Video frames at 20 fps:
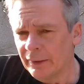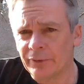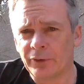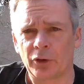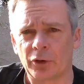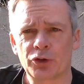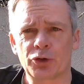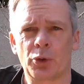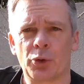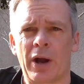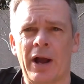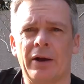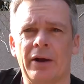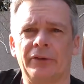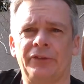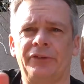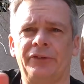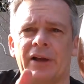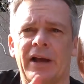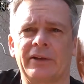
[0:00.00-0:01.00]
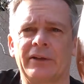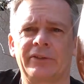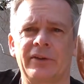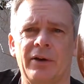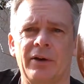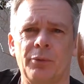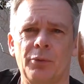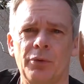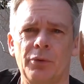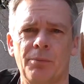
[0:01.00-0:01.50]
Not sure how it stacks
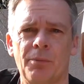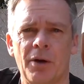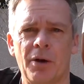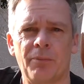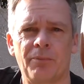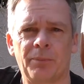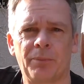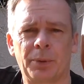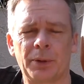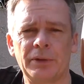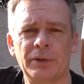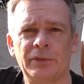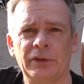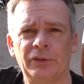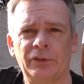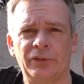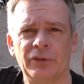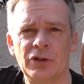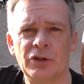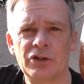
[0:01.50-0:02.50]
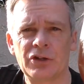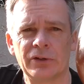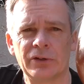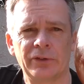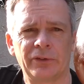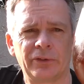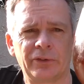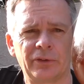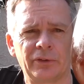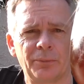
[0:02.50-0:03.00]
up with my previous
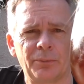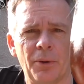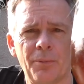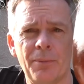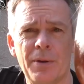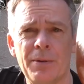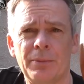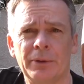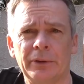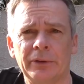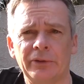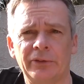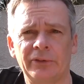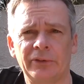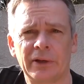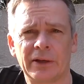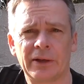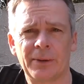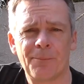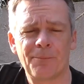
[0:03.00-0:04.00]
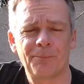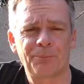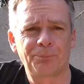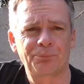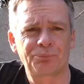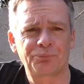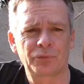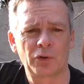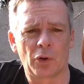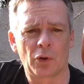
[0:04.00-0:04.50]
versions because my memory's
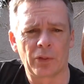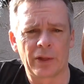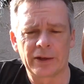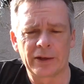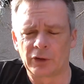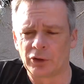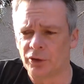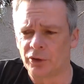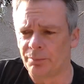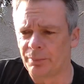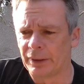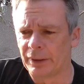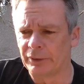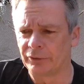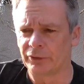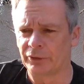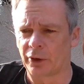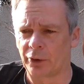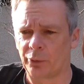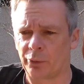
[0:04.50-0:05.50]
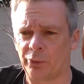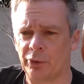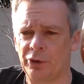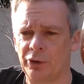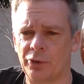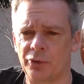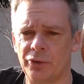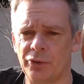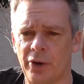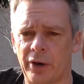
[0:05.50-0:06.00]
not that good, but it's got a
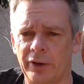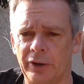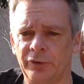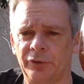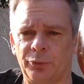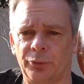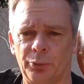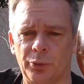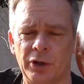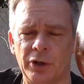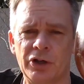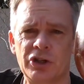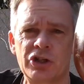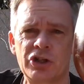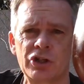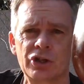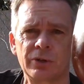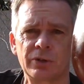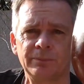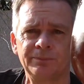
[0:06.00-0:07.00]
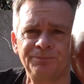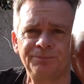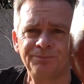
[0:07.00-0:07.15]
real nice, rich